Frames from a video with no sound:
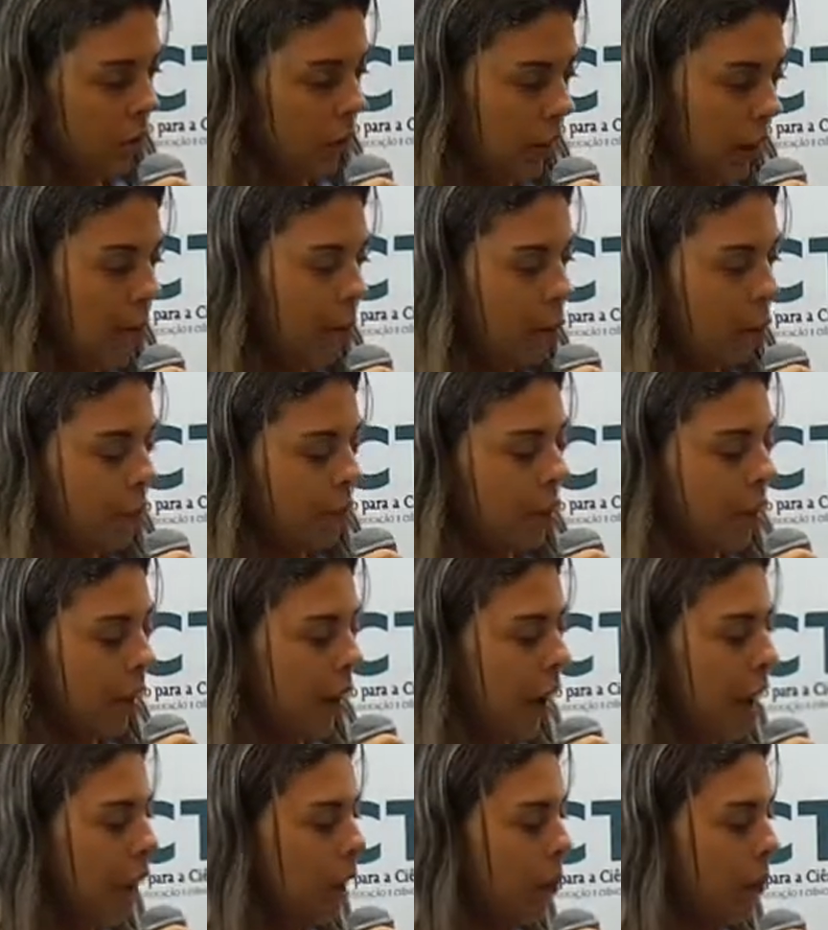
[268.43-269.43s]
level of the
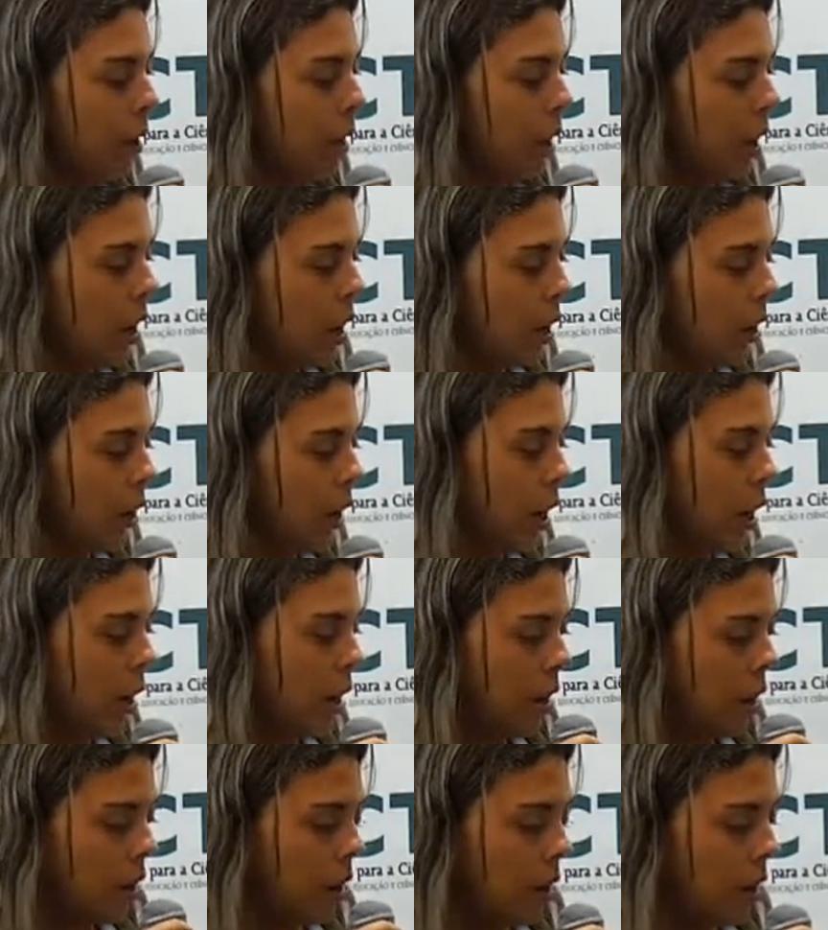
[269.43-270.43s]
game,
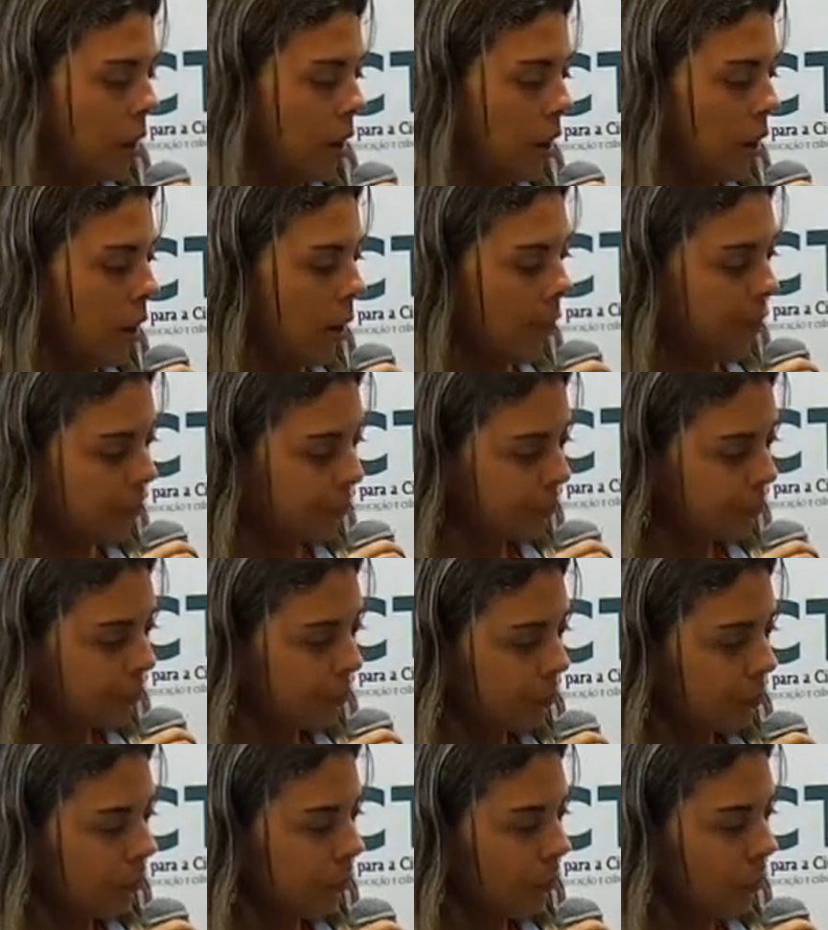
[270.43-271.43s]
the
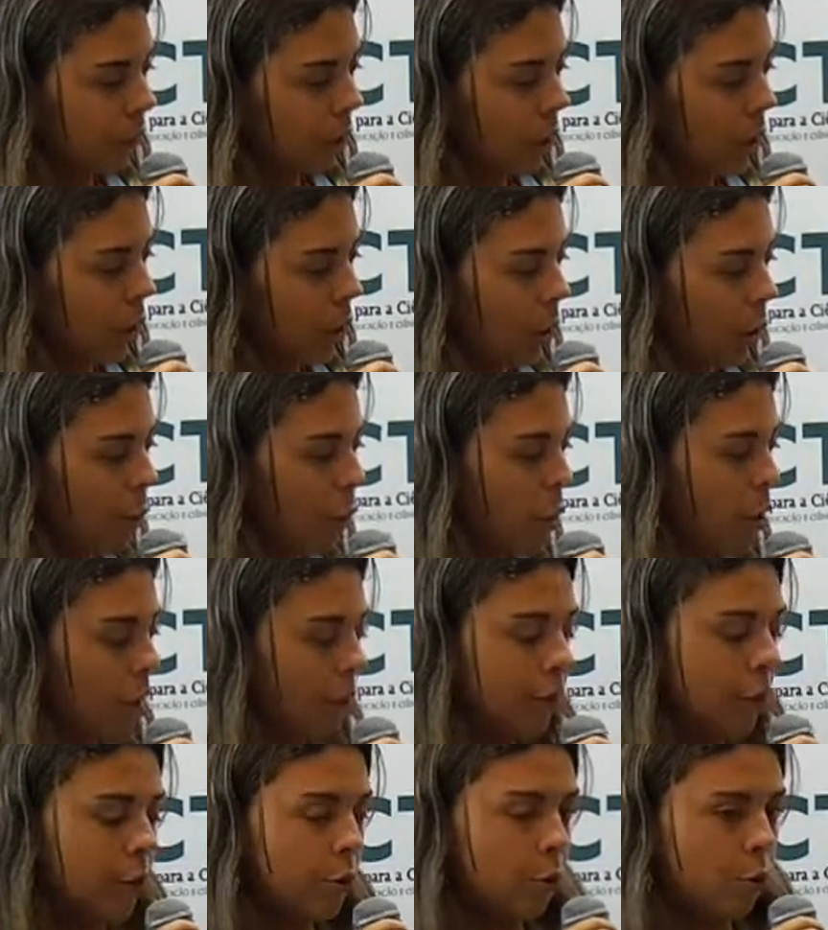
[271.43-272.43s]
use
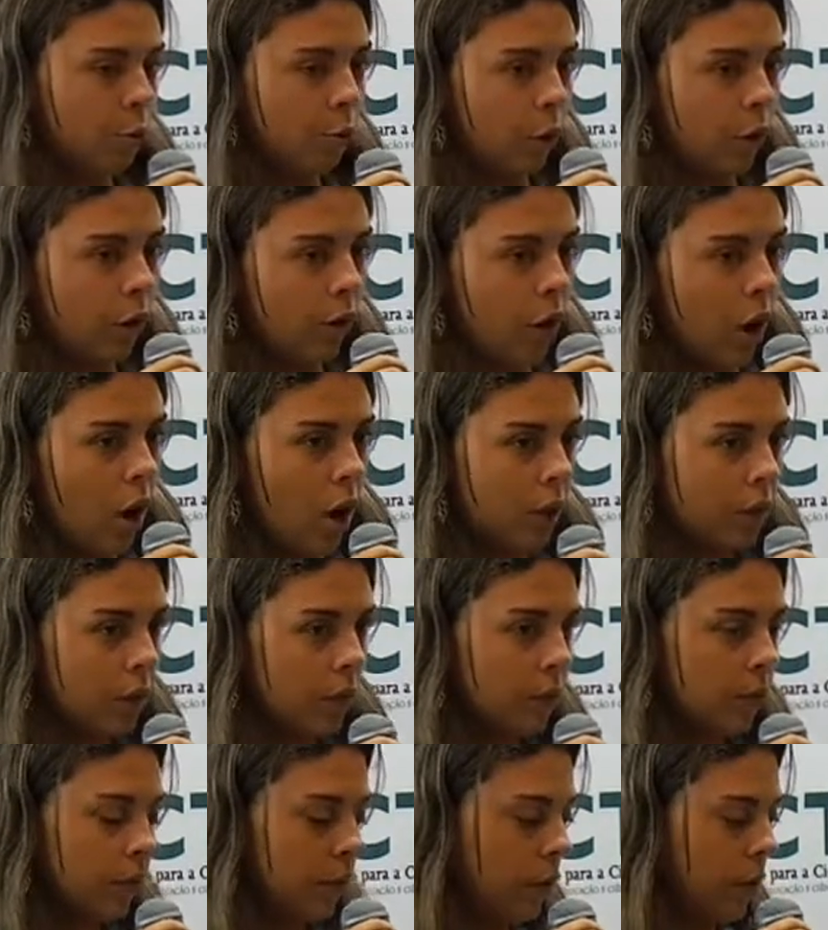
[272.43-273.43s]
of the tutor or
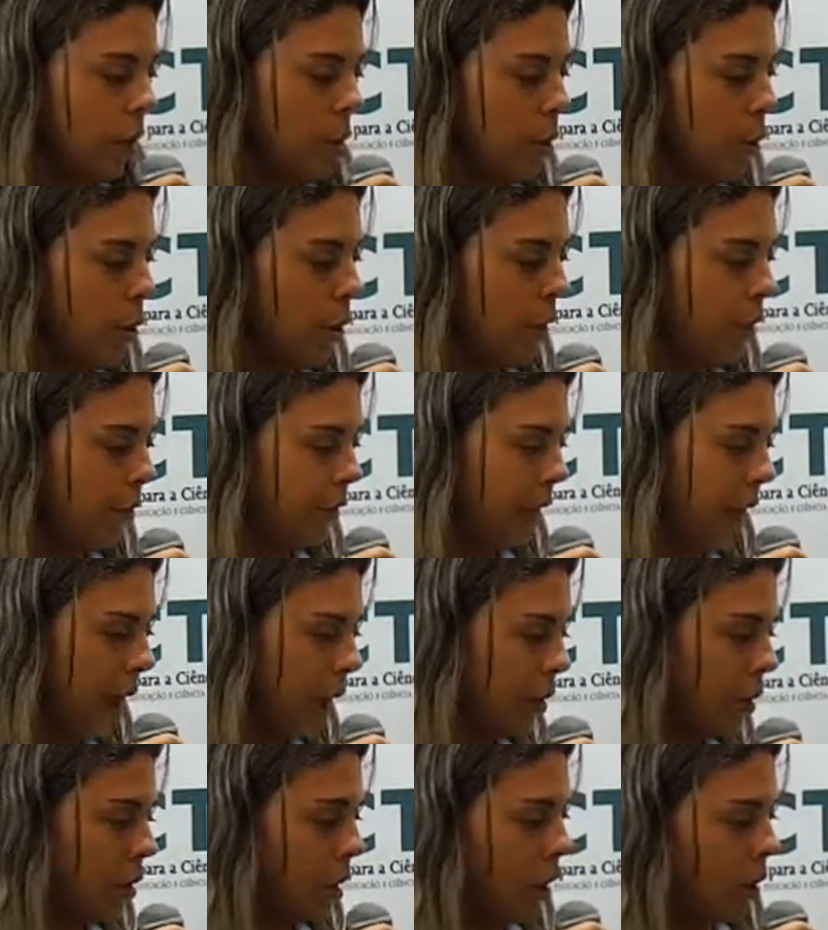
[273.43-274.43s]
not, the use of
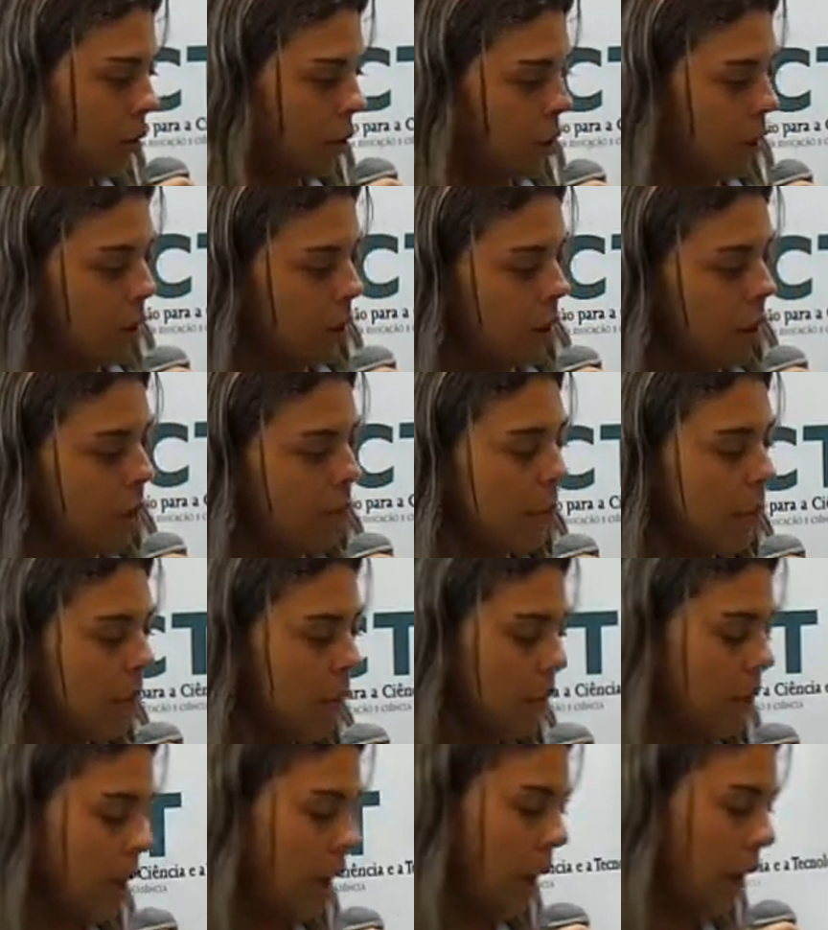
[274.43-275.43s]
text or just
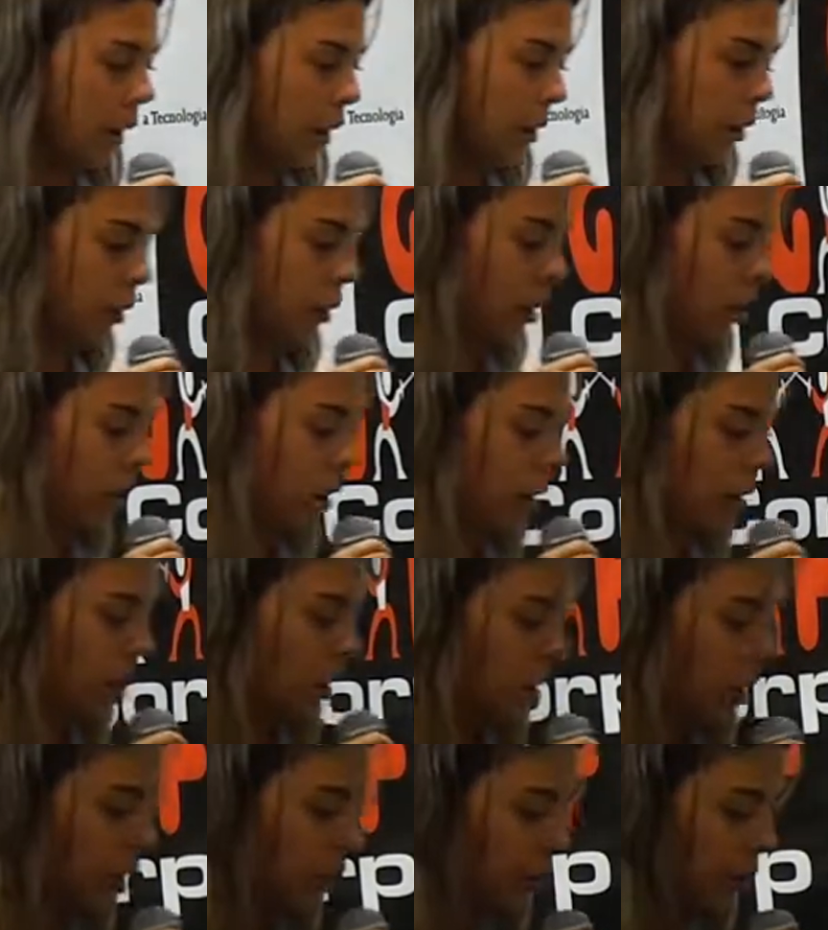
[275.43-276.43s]
images, and
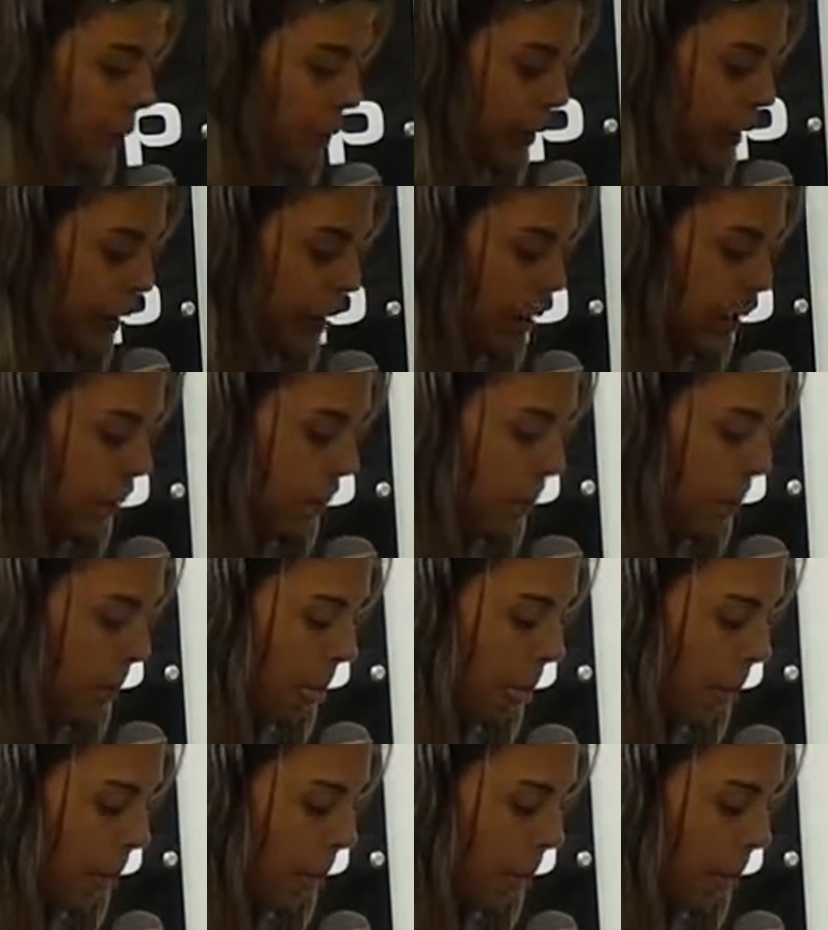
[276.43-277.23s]
other things.